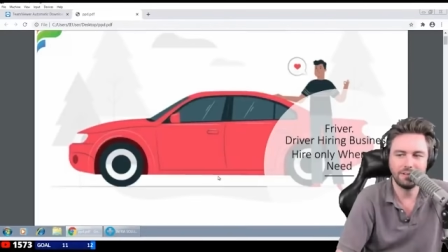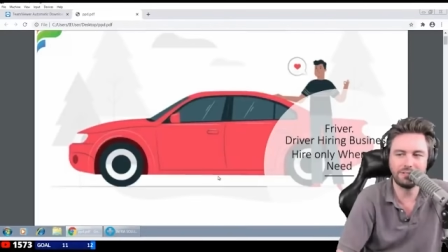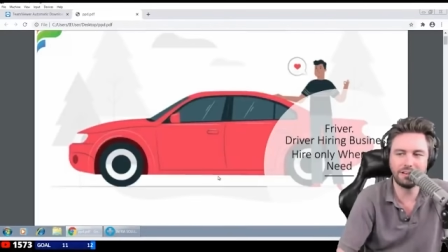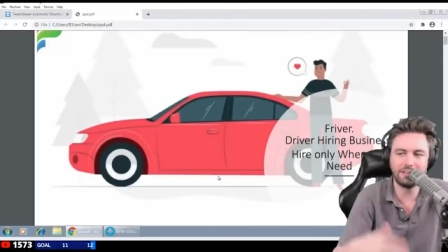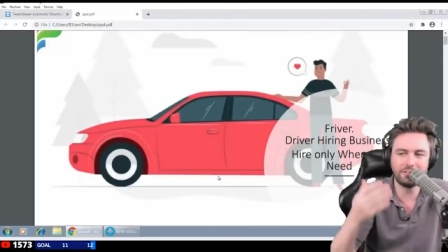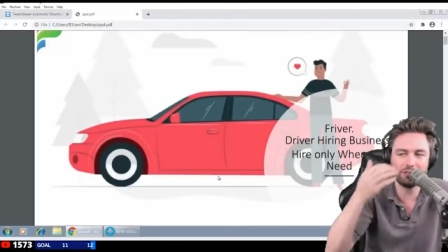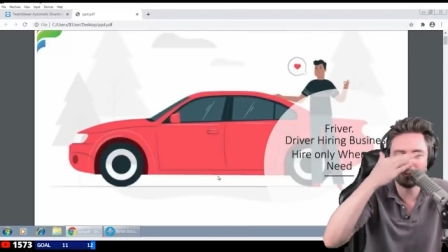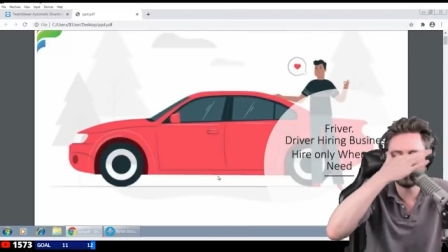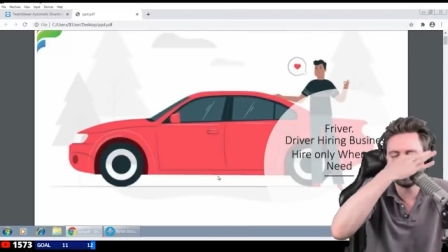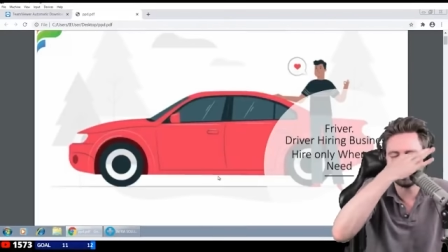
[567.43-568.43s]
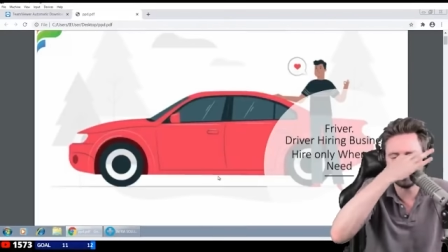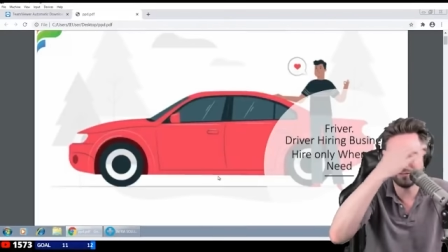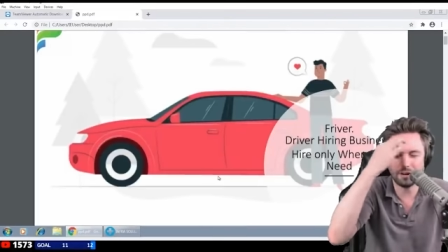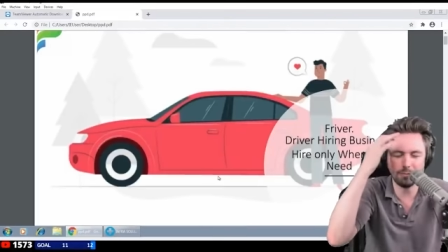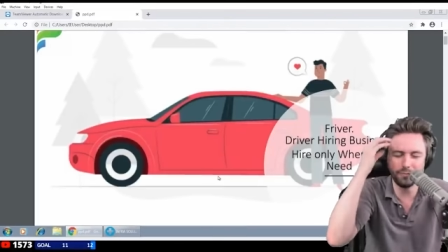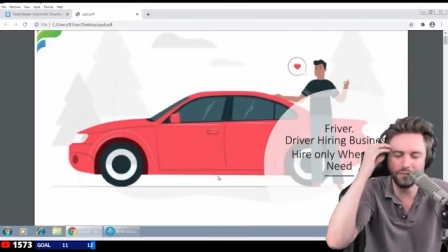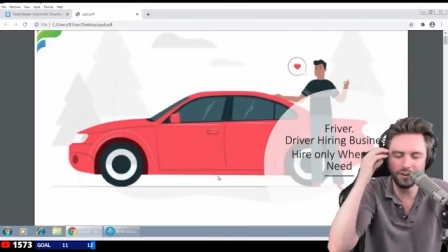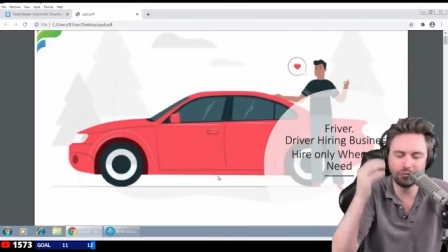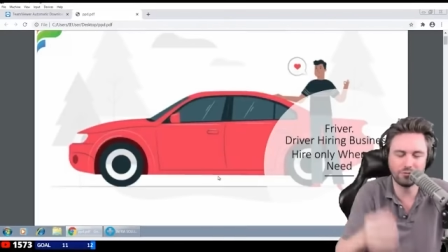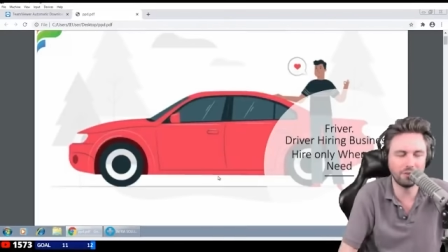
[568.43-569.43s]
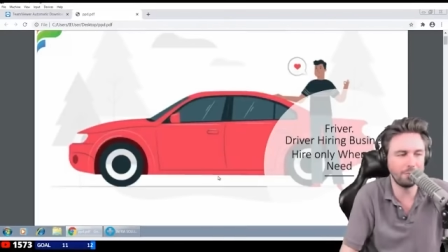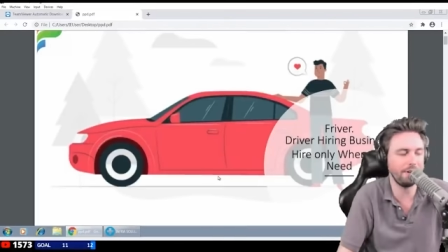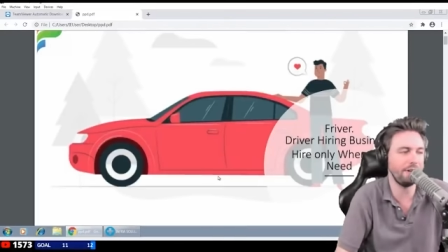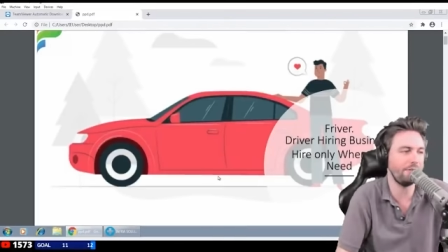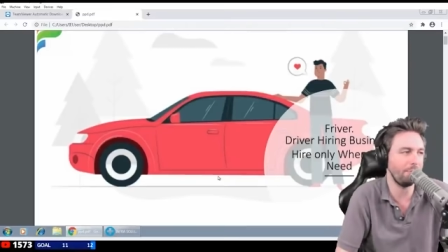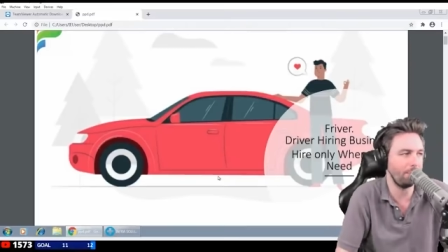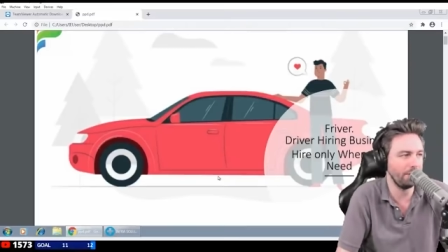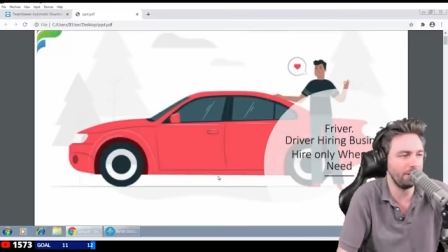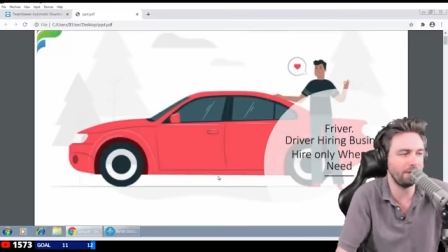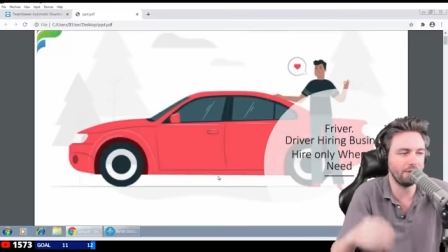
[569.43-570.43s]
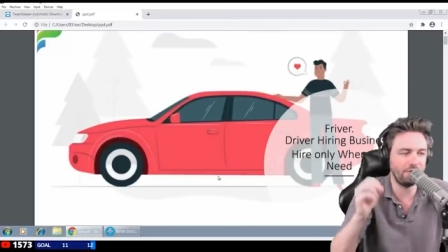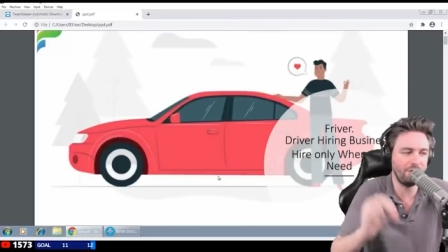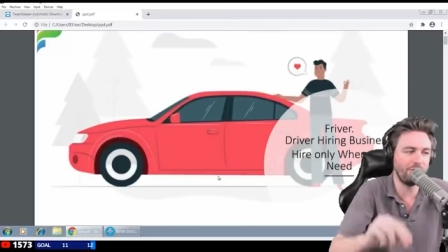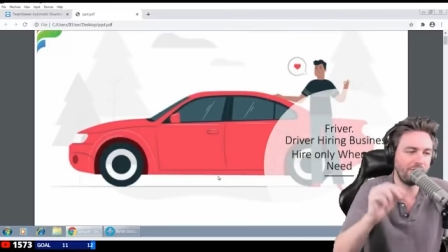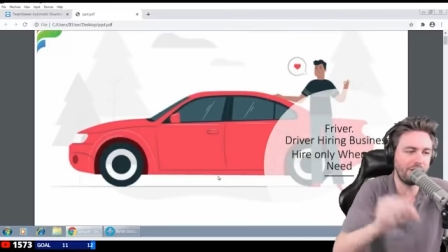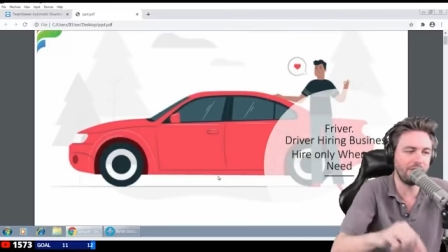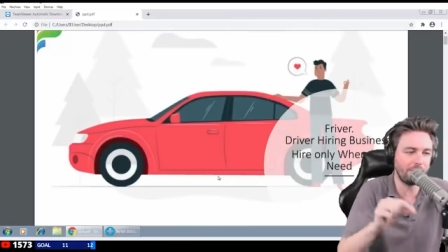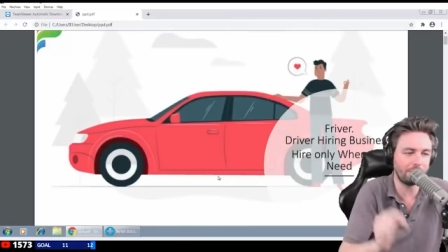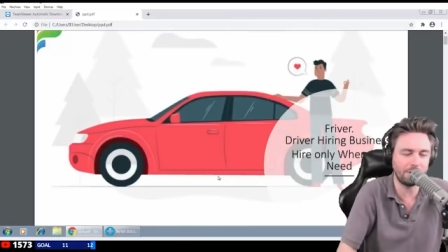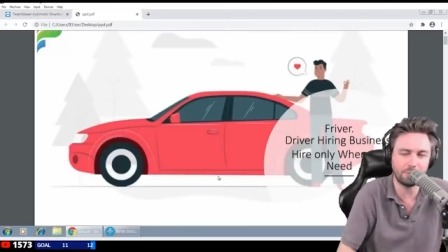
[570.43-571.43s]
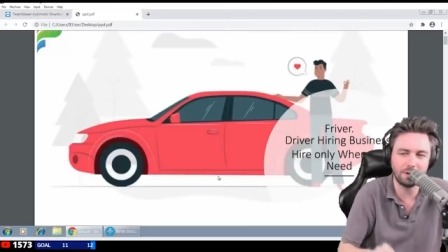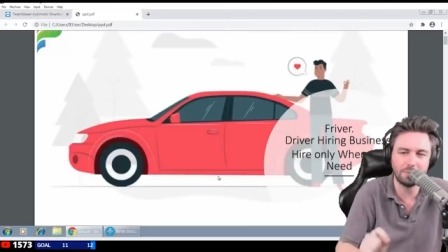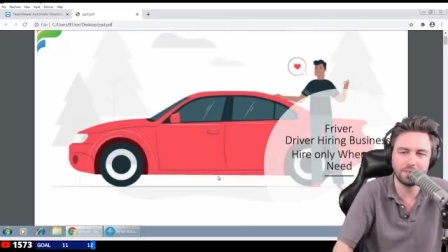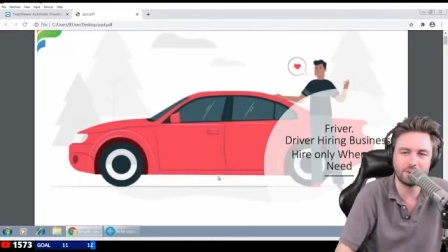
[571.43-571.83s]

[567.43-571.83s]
See, this is what I, I, I'm so, extremely disappointed because you said this was supposed to be about